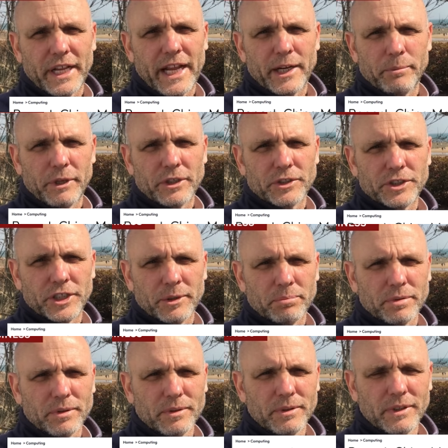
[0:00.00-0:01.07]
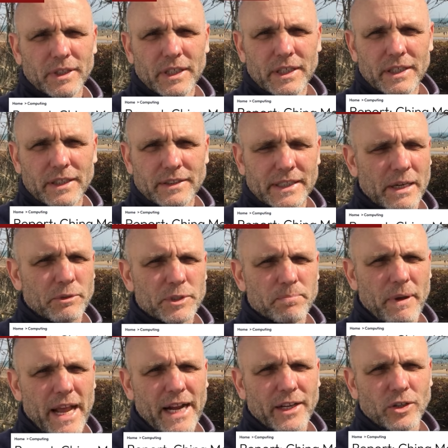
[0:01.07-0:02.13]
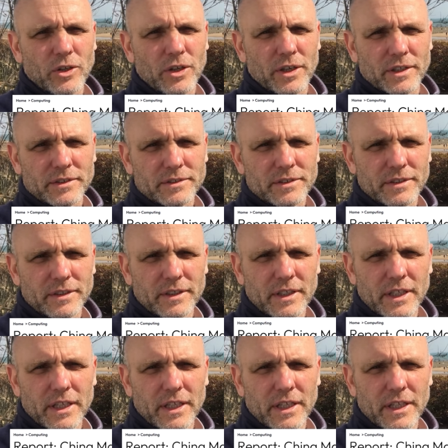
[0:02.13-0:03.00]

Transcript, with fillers: nanometer chip. That was back in August.